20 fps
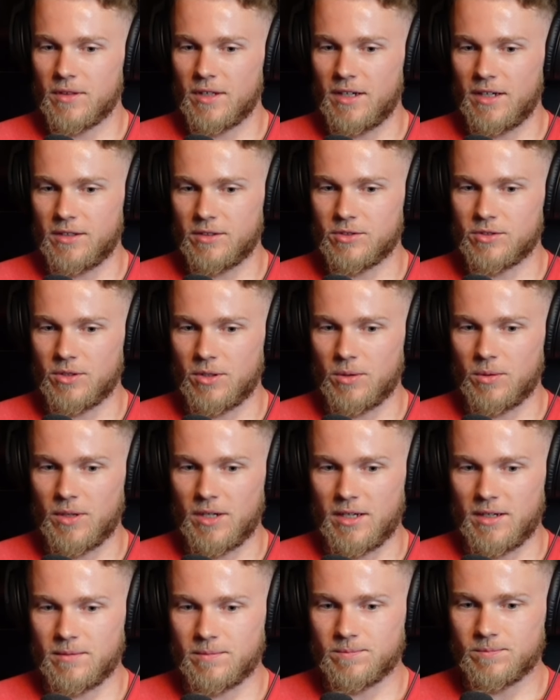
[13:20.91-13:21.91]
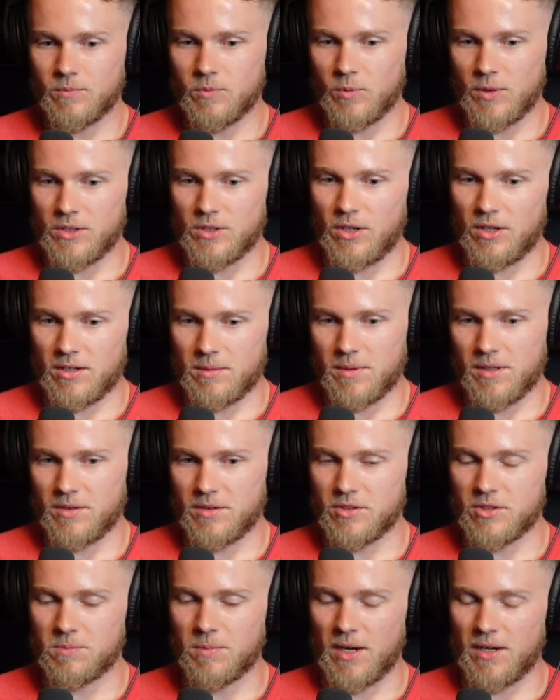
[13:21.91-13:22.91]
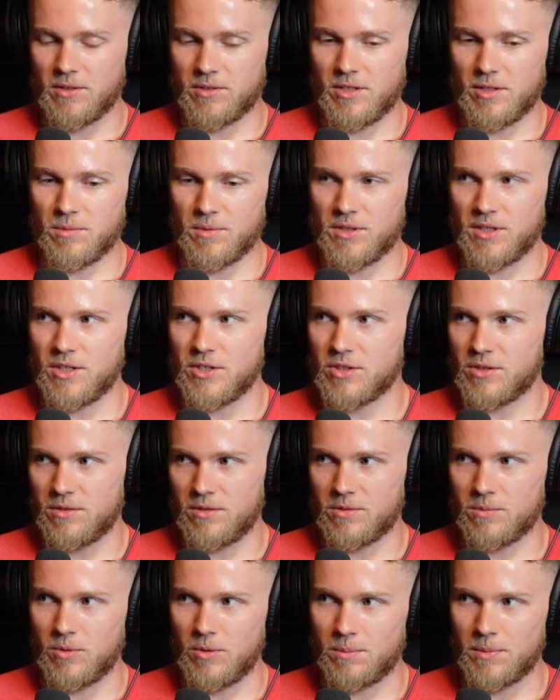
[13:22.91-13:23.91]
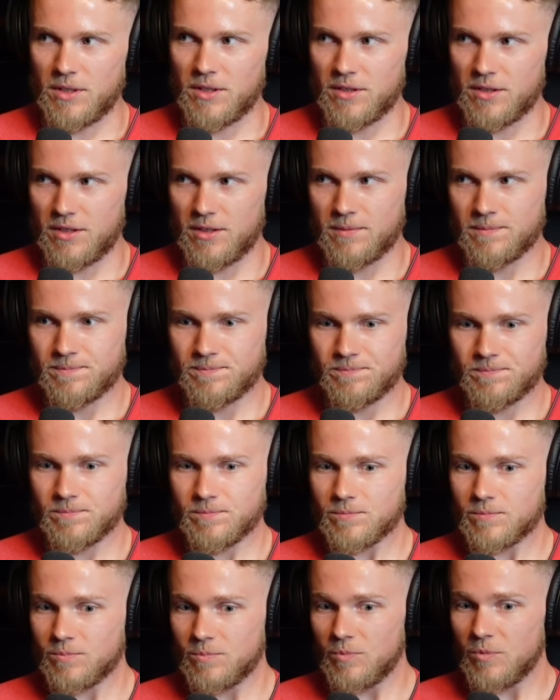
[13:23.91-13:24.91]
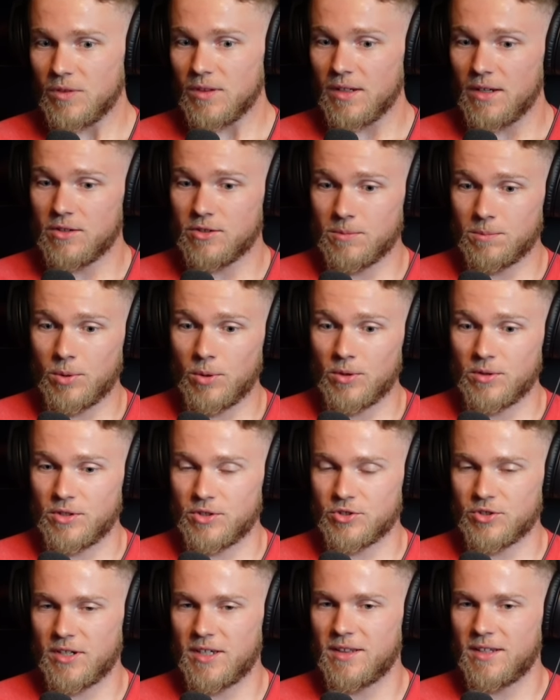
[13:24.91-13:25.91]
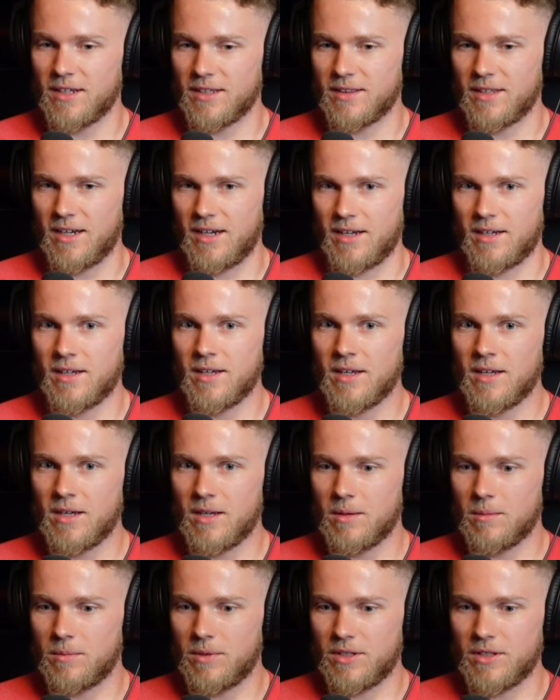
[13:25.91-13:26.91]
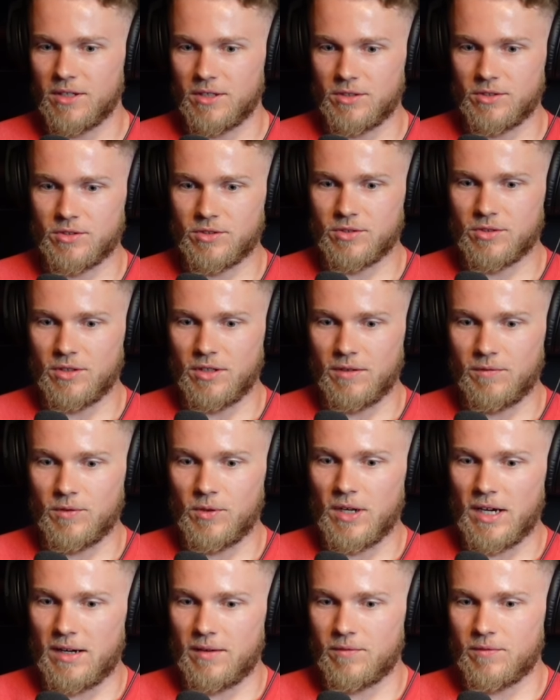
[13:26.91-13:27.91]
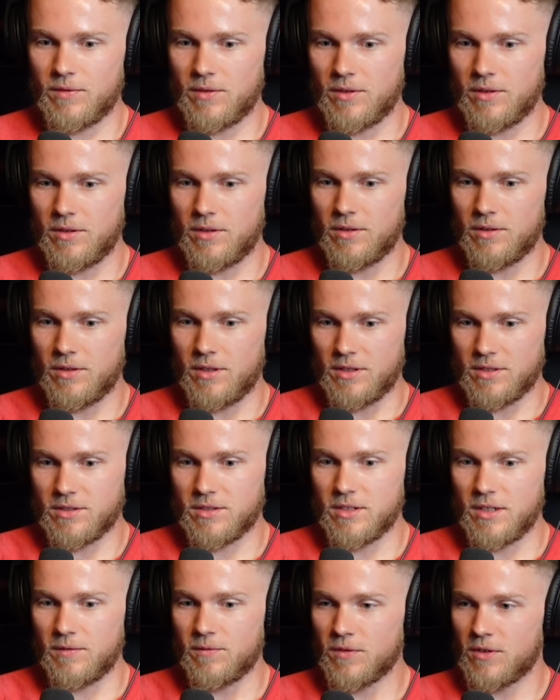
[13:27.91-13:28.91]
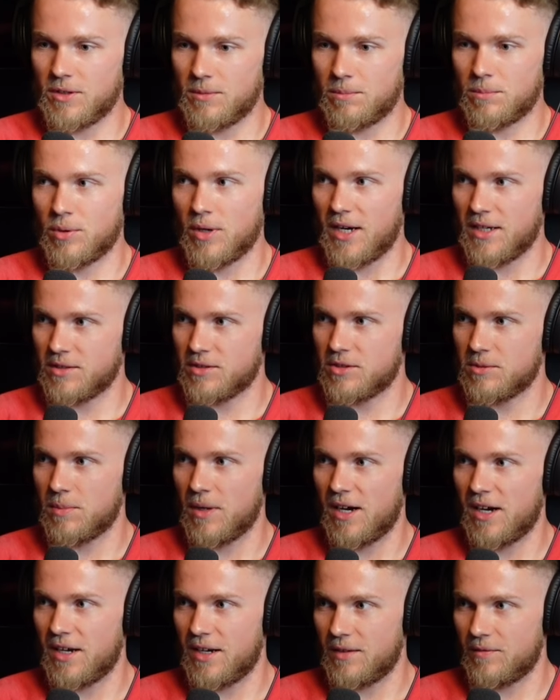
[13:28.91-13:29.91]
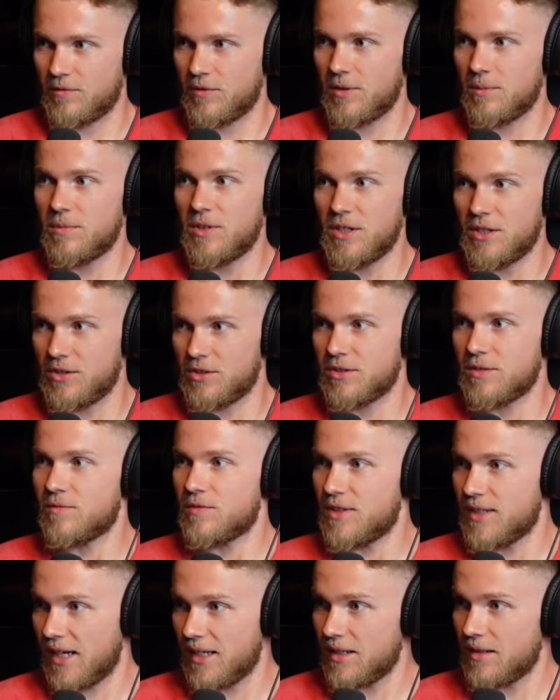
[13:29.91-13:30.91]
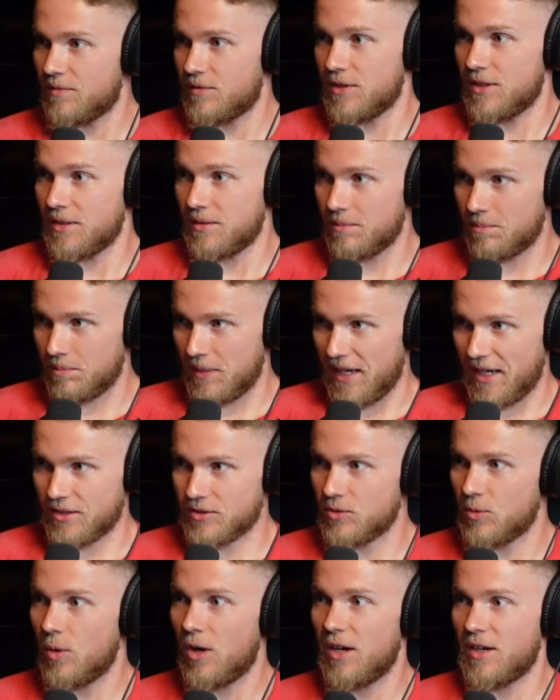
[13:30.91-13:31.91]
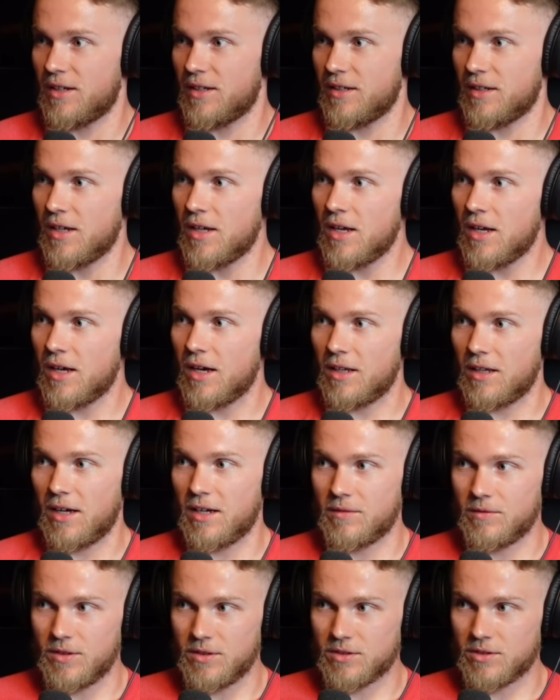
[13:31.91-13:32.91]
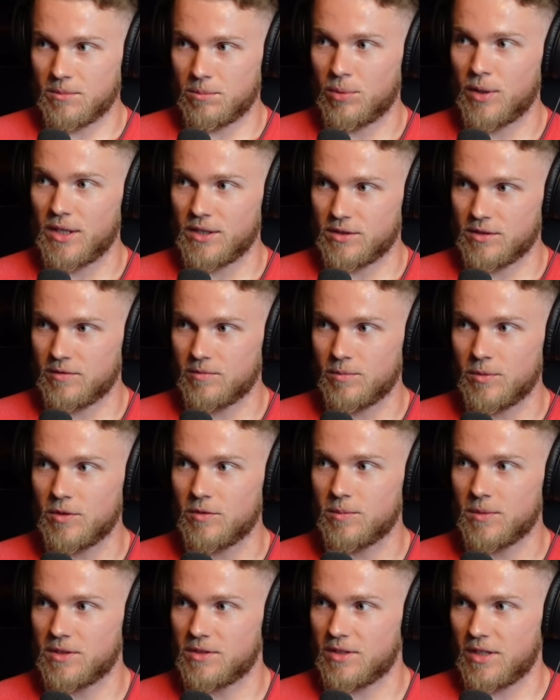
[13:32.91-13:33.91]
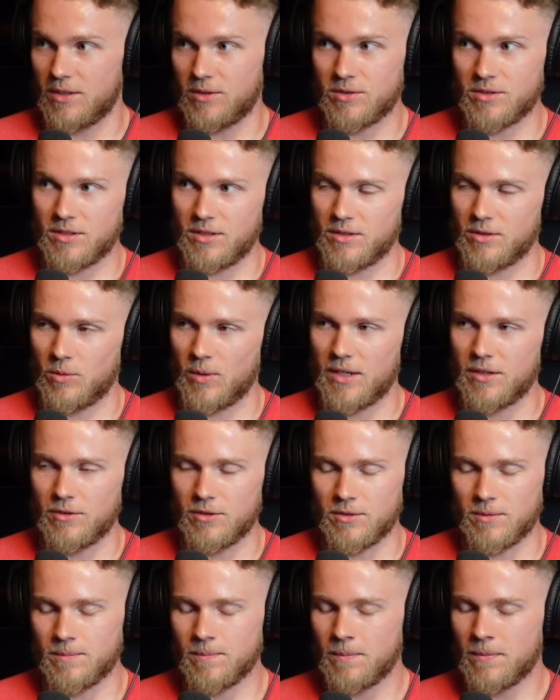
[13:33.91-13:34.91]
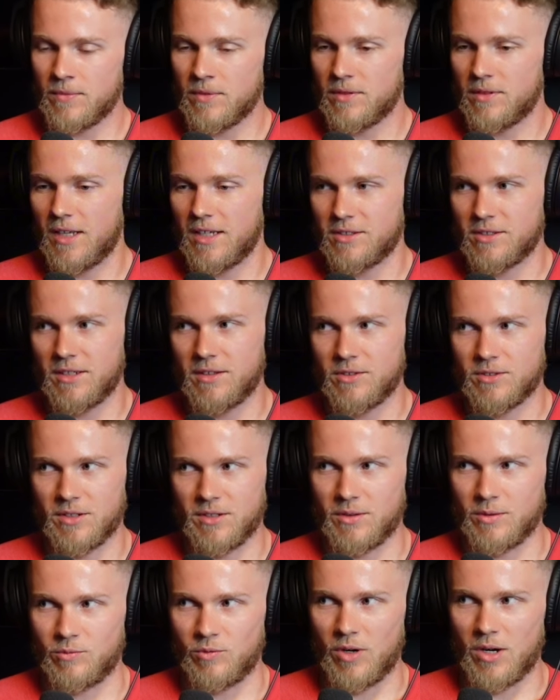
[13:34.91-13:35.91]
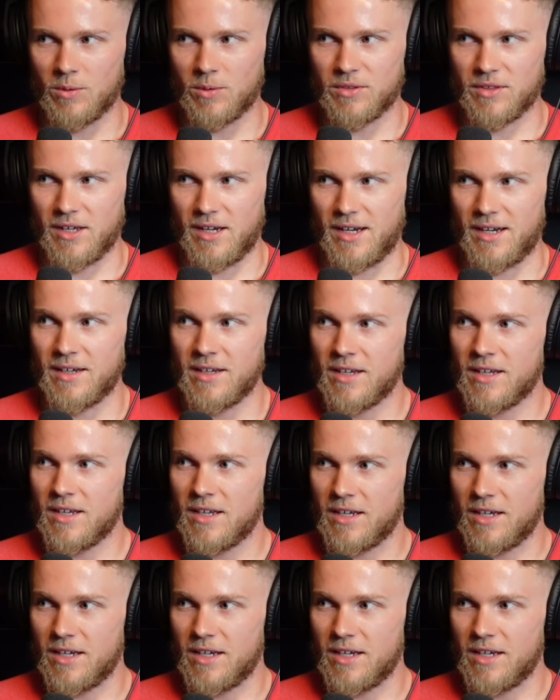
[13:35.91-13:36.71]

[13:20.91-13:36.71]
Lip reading: And so when we talk about the spinal segmentation, this mobility, it's important to train like that, because if you have a stiff, compressed spine from years of deadlifting, back squatting, a lot of these compressive movements that you see in the weight room, not saying there's anything wrong with that.